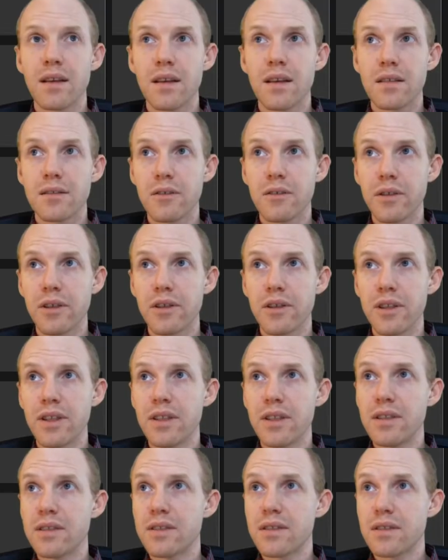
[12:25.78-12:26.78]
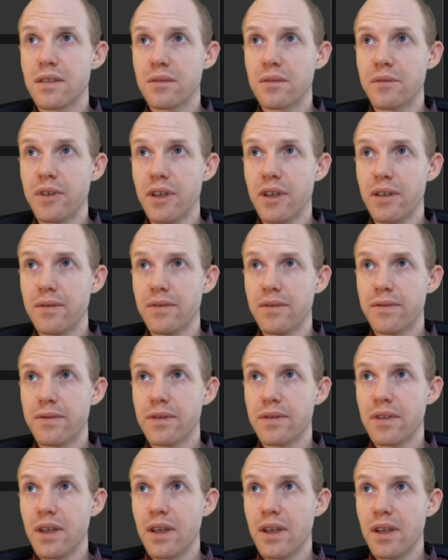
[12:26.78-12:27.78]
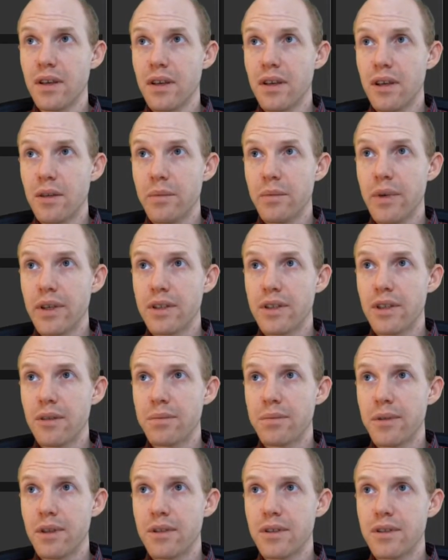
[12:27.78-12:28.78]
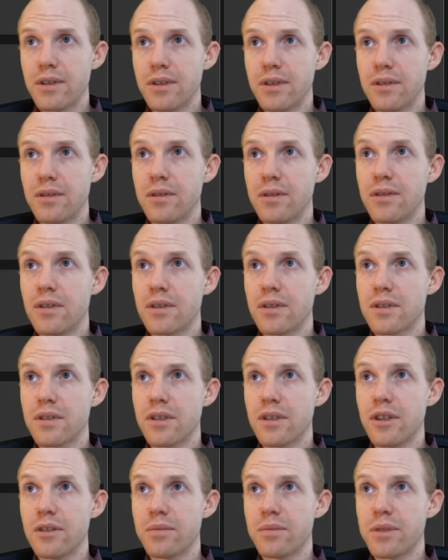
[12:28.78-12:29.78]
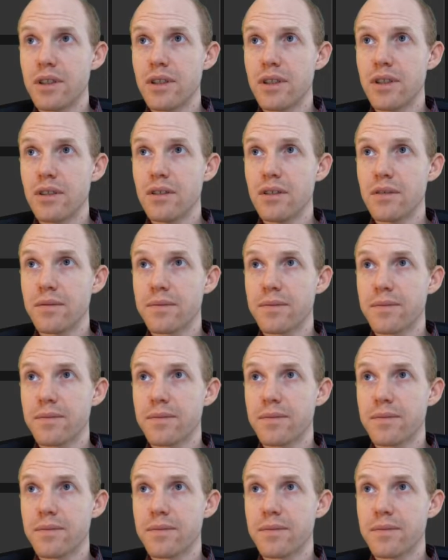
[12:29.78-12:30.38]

So here it is, and we have picked up our two scopes here.